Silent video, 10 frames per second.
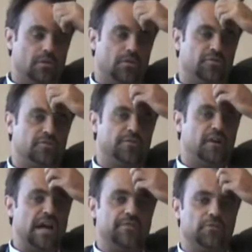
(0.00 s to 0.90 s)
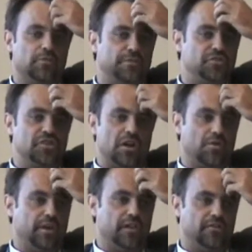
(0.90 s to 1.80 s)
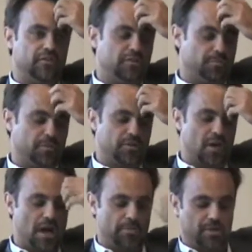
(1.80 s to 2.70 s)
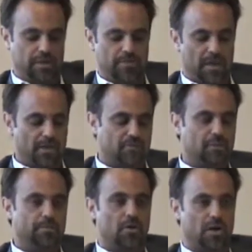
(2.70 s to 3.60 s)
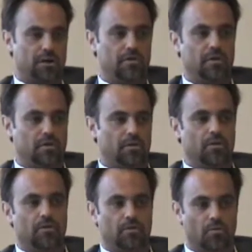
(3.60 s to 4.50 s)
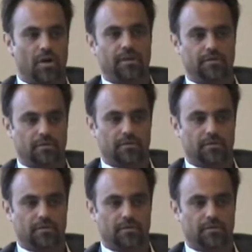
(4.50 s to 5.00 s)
the survival of charities is predominantly based upon what?